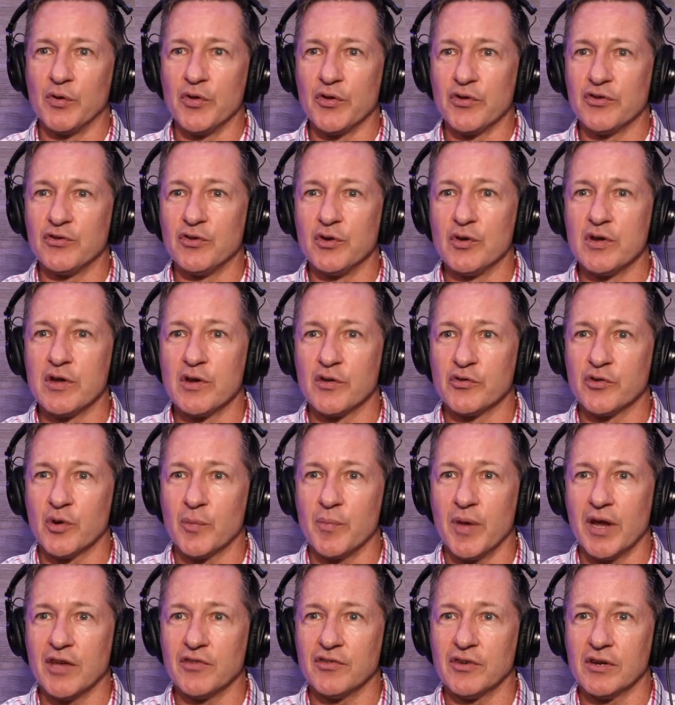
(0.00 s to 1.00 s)
the studios are
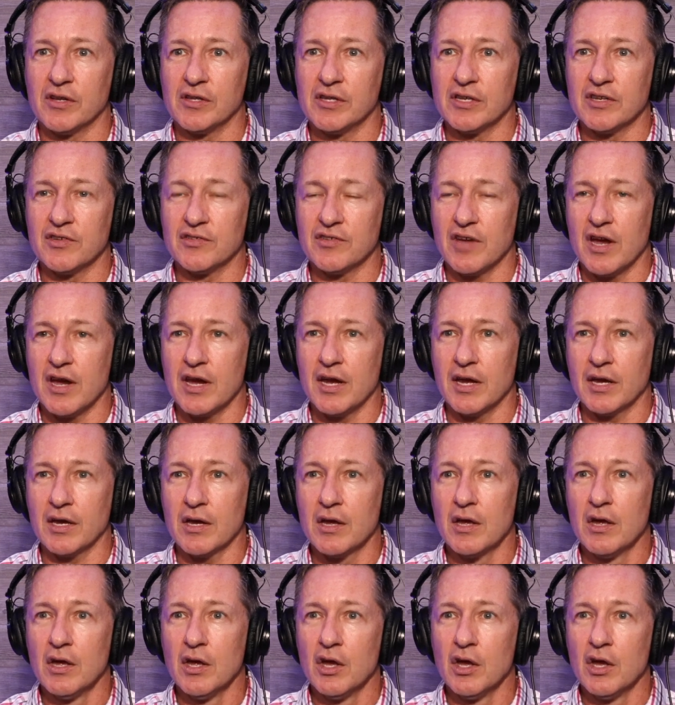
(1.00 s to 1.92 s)
basically saying,